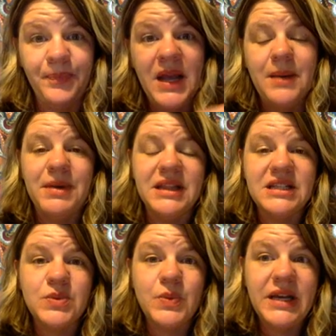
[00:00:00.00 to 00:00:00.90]
But this
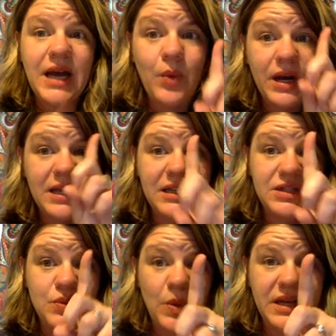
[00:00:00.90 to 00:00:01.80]
week, I want at least
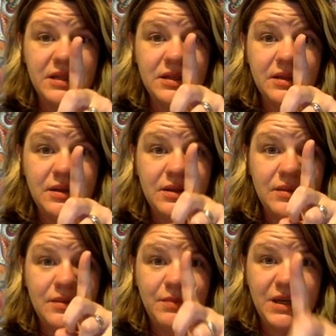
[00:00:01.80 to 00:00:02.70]
one
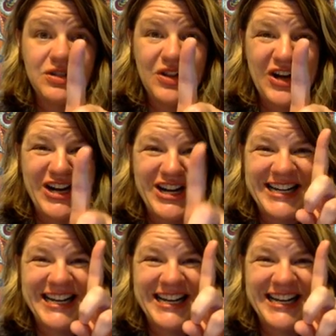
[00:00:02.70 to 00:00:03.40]
pixel art